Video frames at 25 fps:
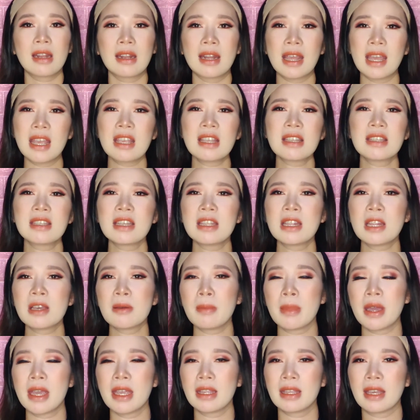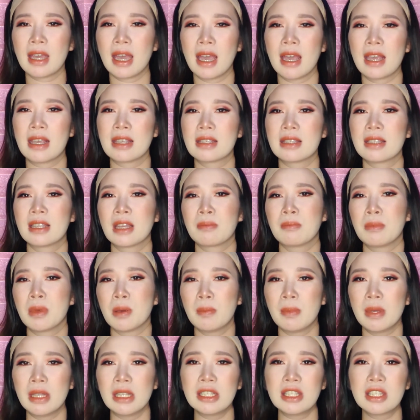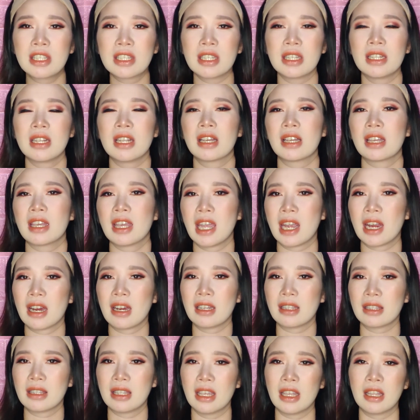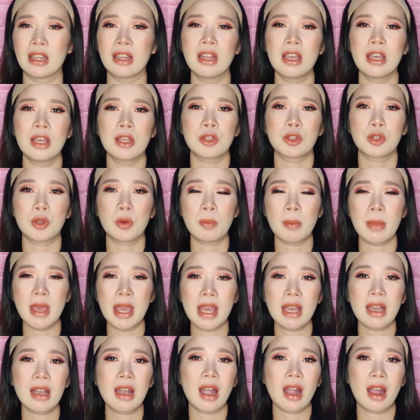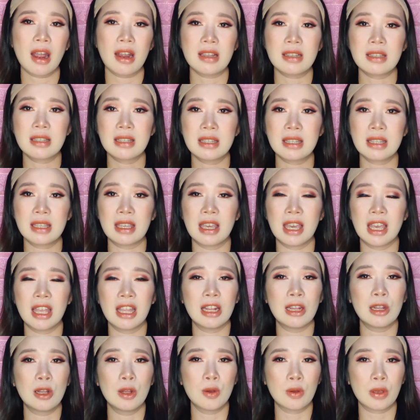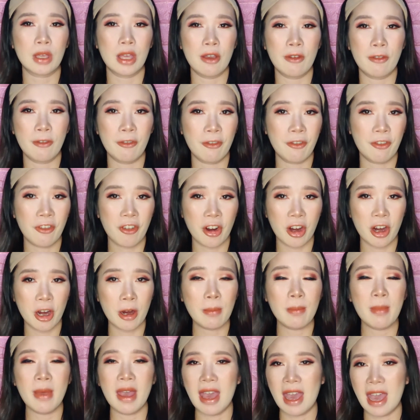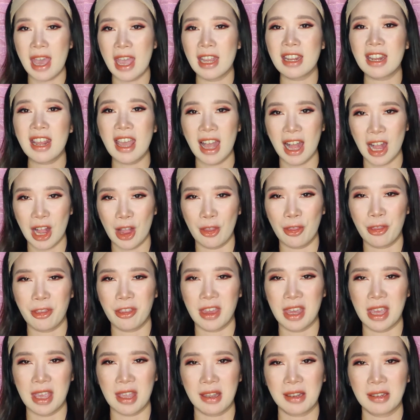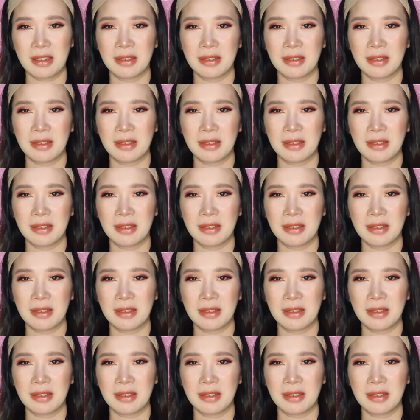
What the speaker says: Niacinamide guys, nagbibuild siya ng keratin to make our skin looking firm and healthy.